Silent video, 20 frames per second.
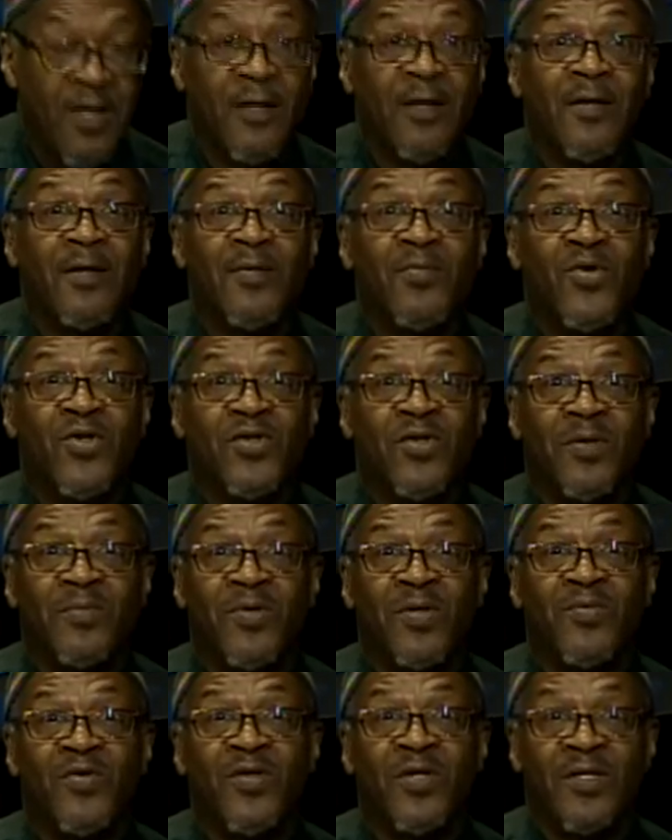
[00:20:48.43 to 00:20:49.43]
in the Muslim
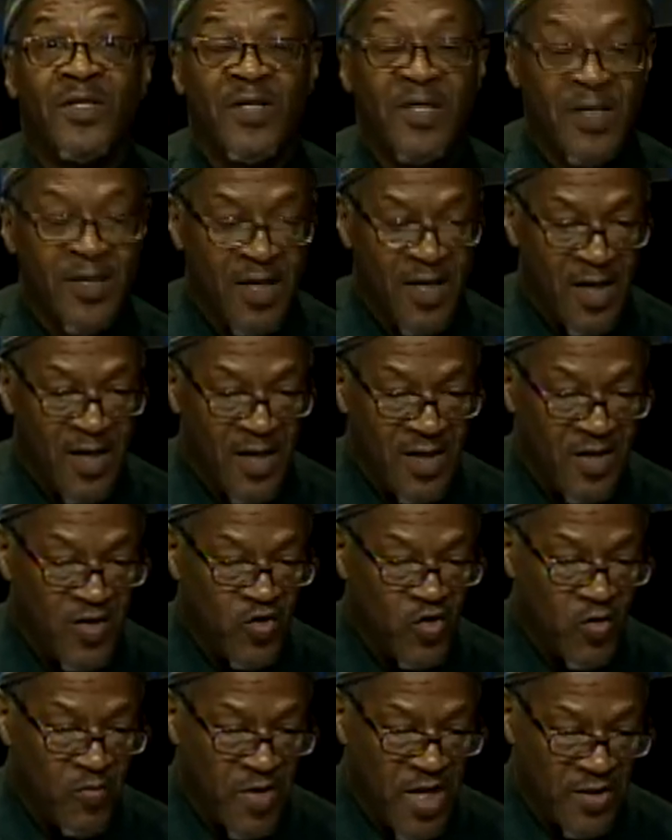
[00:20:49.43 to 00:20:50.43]
community in
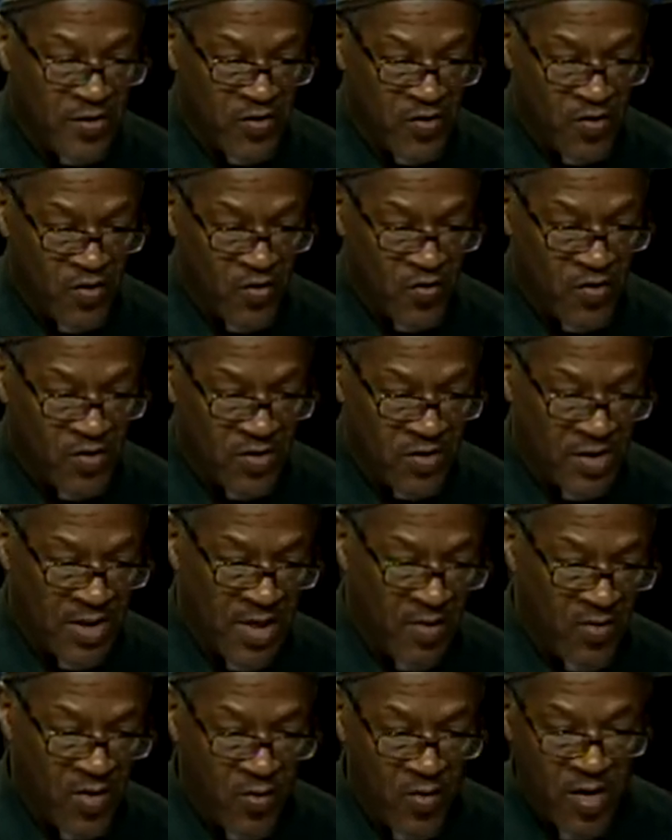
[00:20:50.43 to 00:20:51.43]
Eastern Massachusetts
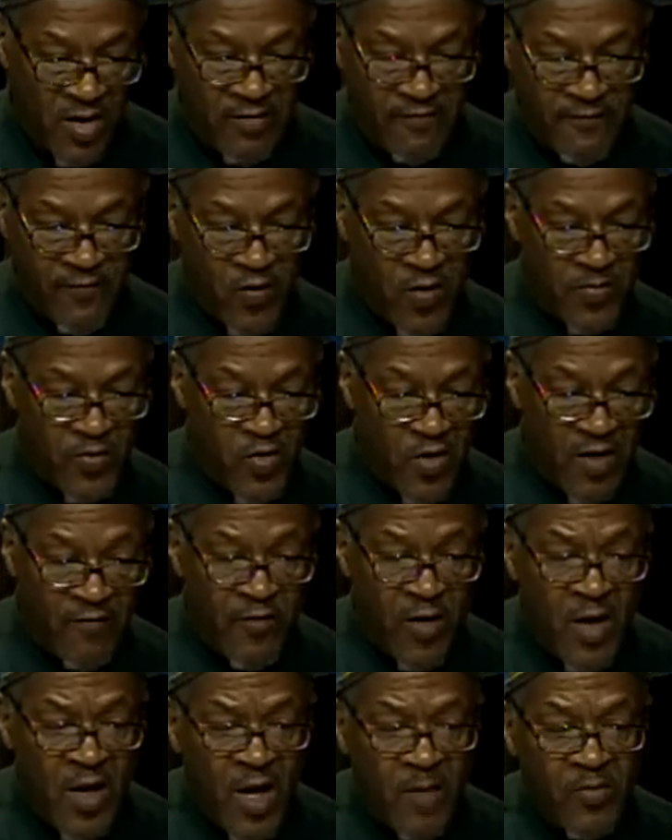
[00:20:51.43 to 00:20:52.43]
that we want to inform you of.
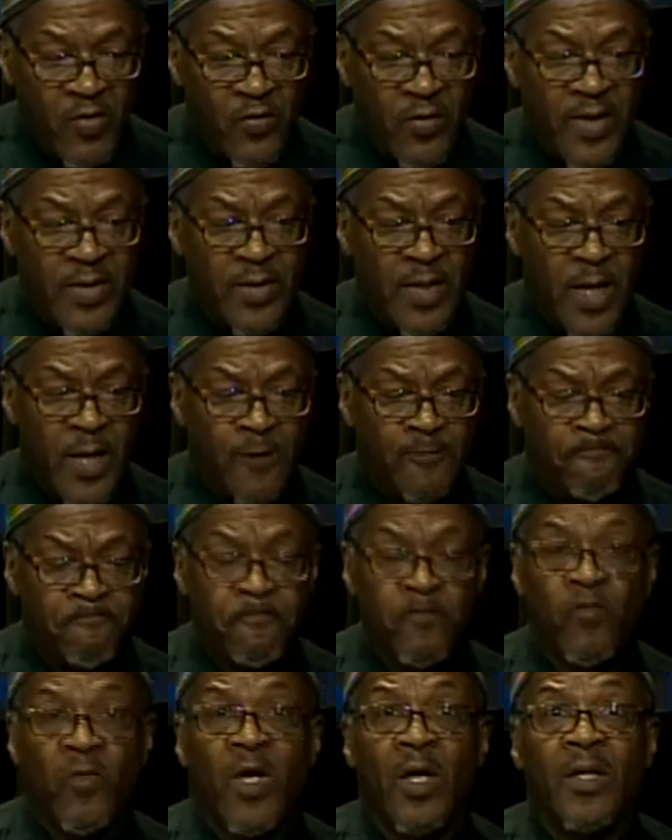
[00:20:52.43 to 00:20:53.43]
But right now,
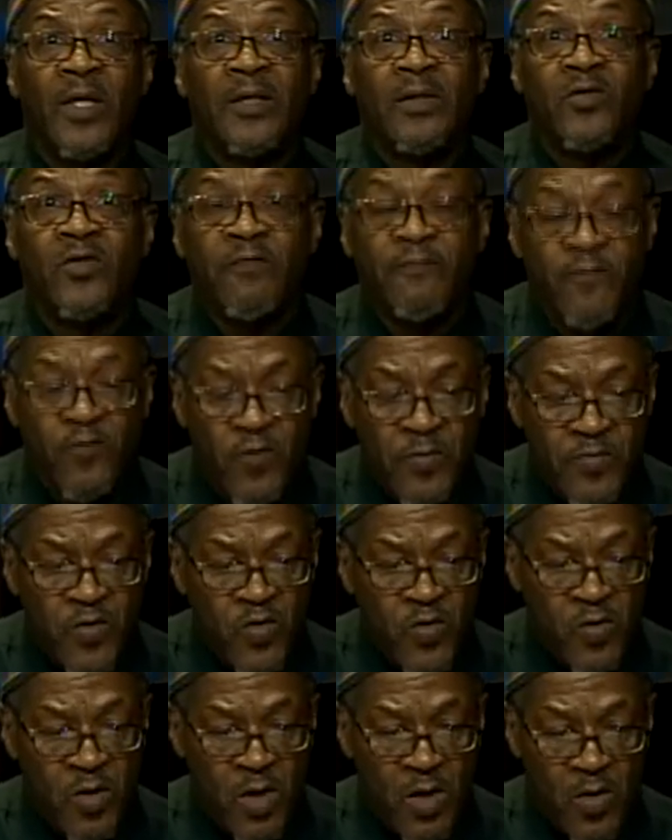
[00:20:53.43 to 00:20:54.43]
I'd like to inform
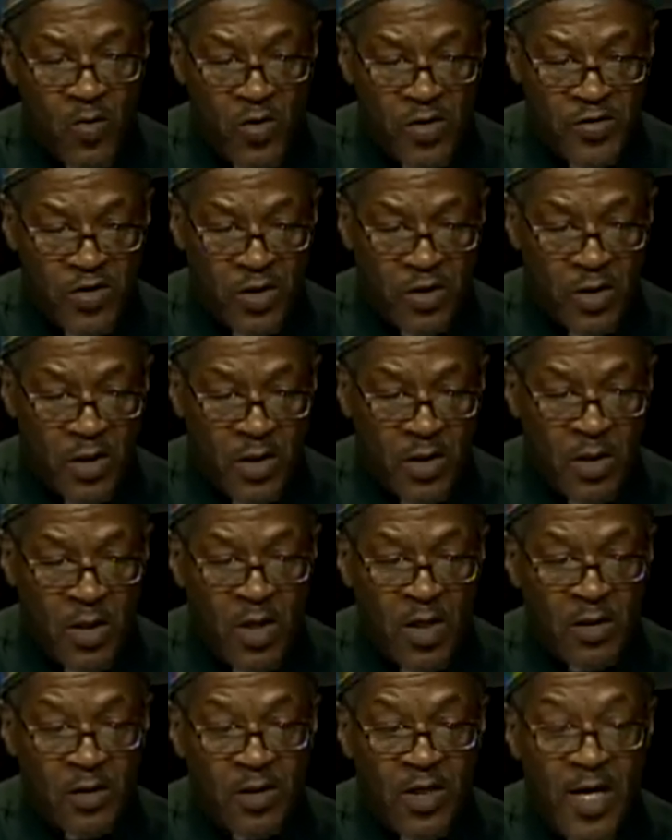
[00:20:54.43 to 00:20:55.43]
you once again
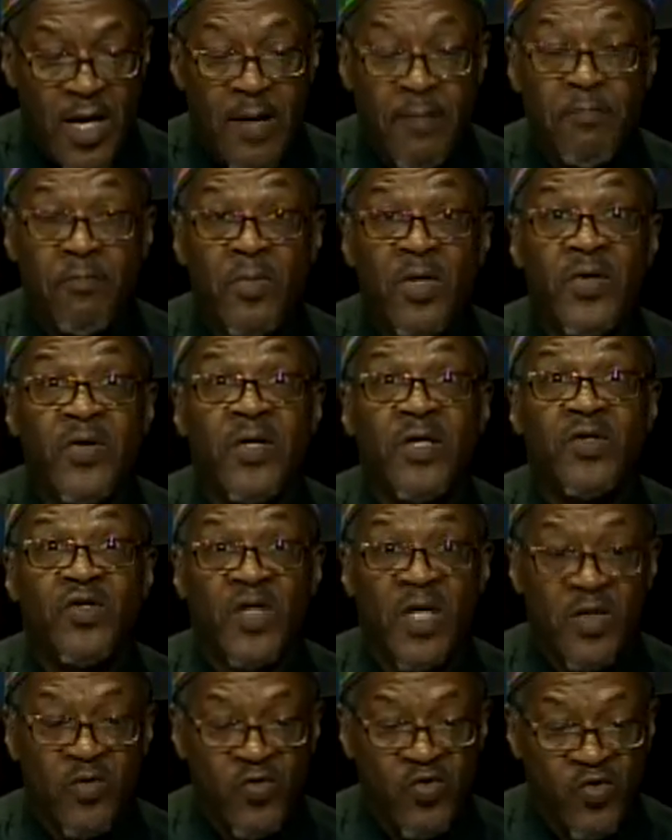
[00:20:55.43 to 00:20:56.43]
that Monday,
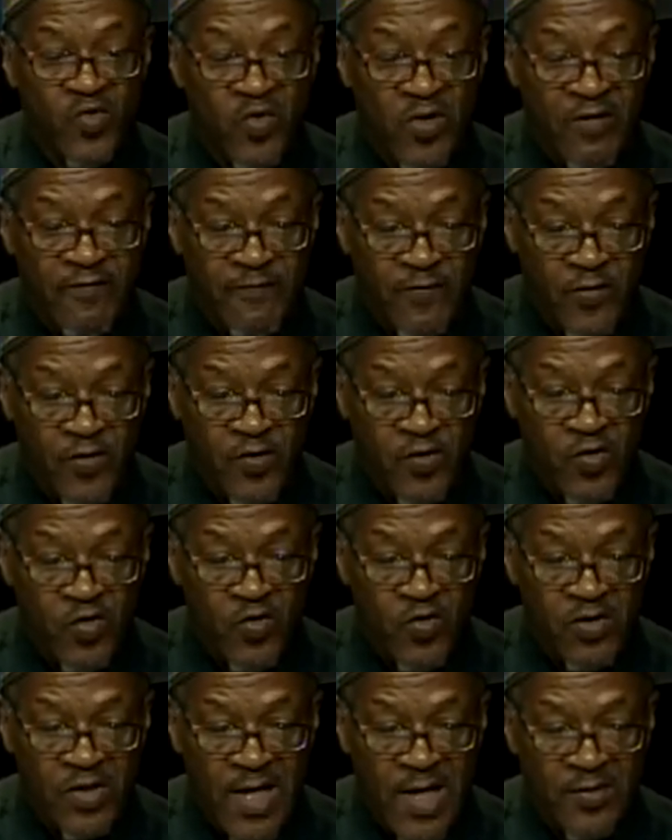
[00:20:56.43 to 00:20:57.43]
January 21st,
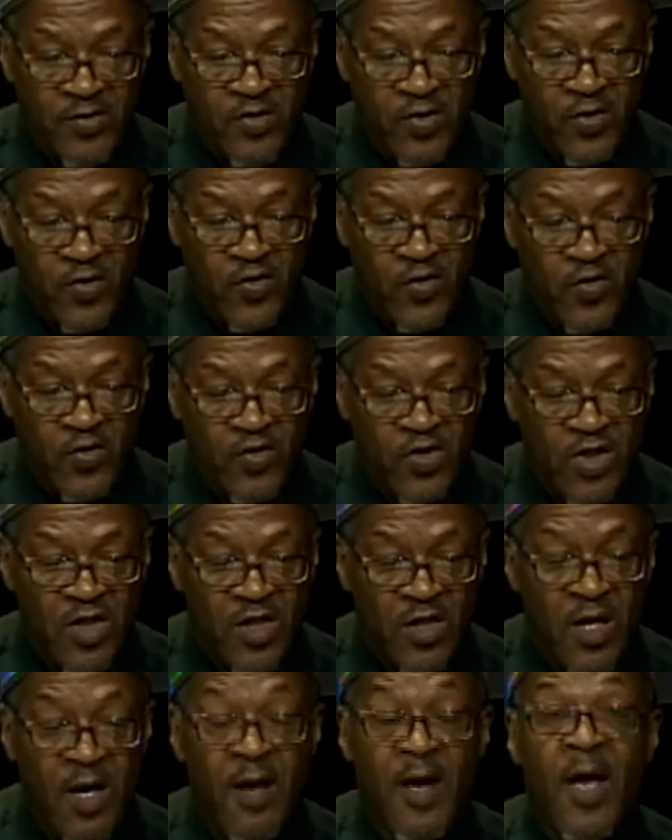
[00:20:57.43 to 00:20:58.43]

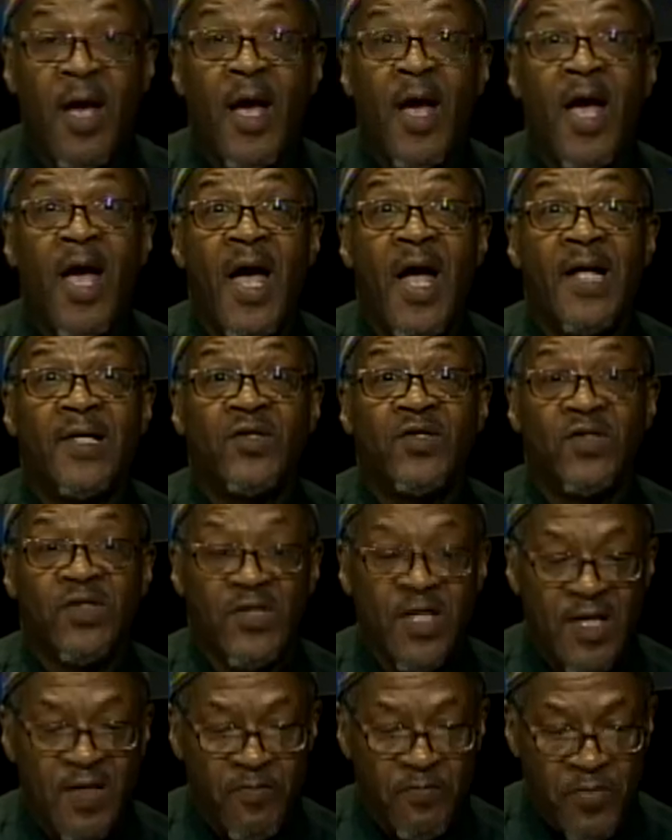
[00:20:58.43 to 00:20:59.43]
2013, at
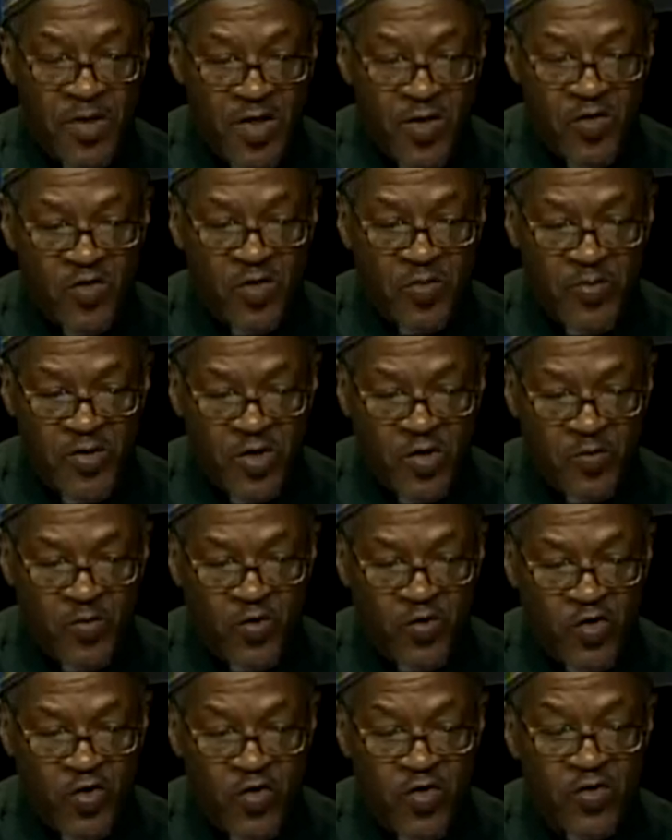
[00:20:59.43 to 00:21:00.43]
St. Peter's Episcopal
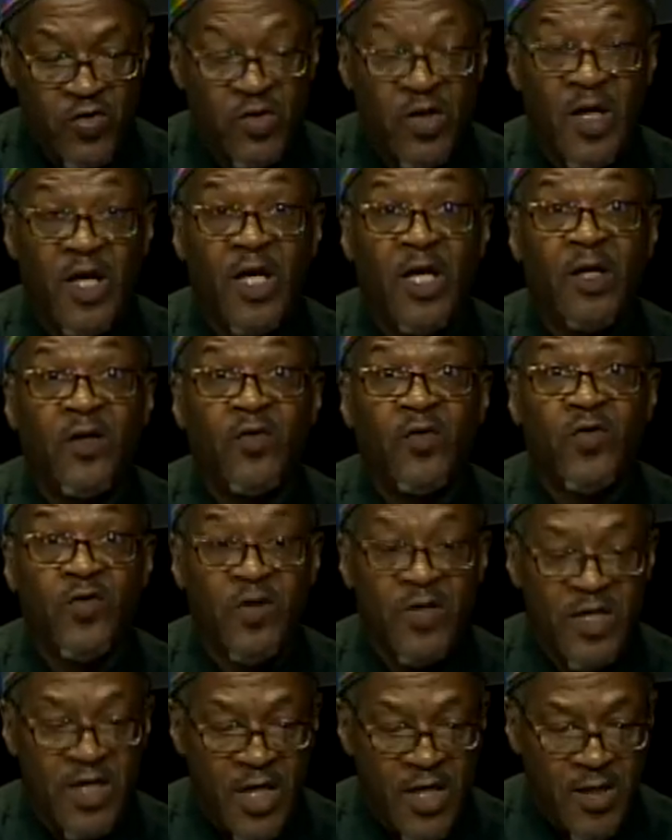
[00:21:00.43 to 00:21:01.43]
Church,
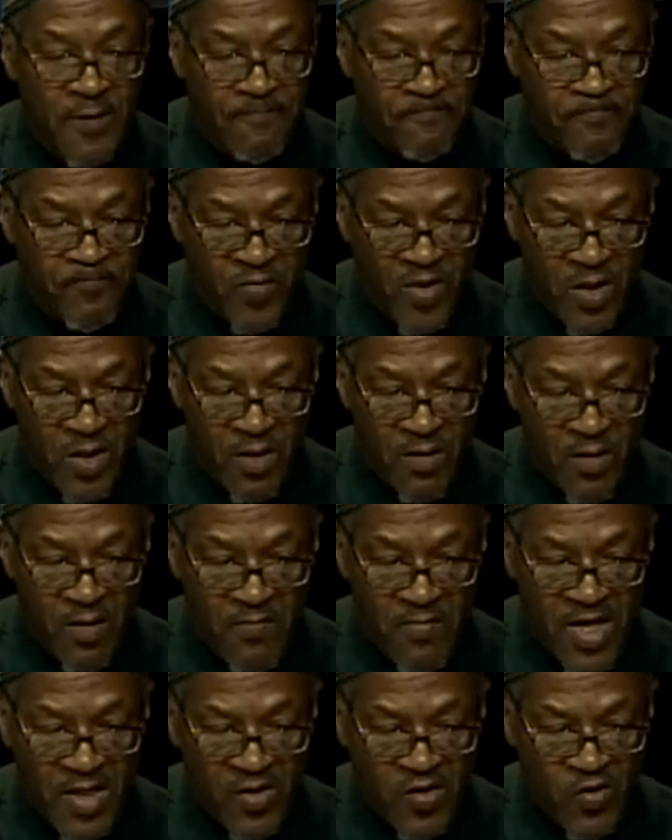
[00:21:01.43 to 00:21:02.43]
838
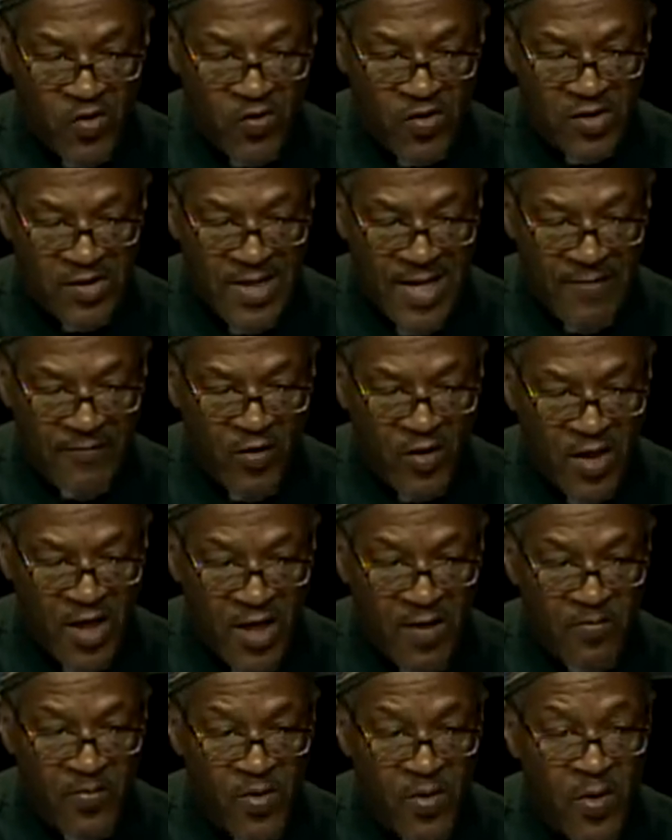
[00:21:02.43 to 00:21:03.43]
Massachusetts
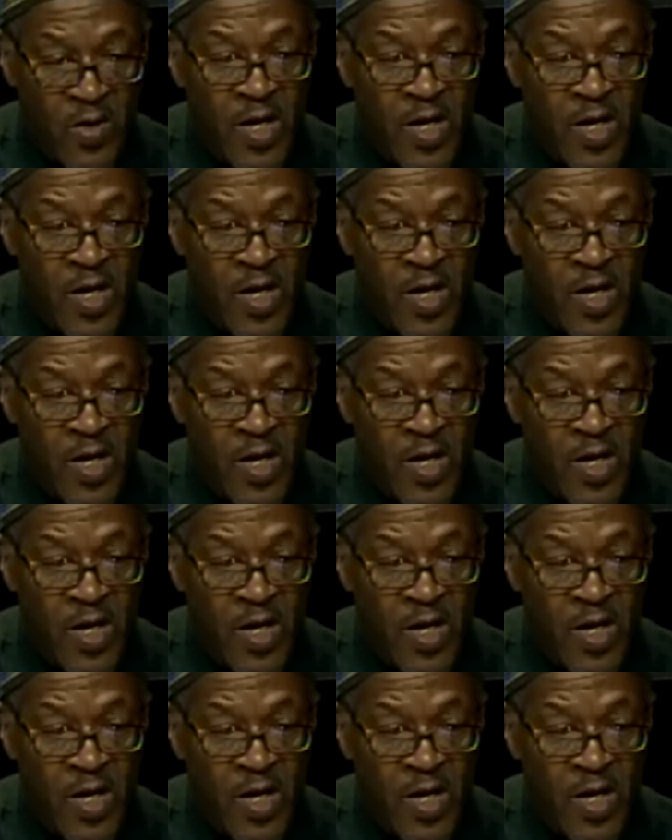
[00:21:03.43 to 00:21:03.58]
Avenue,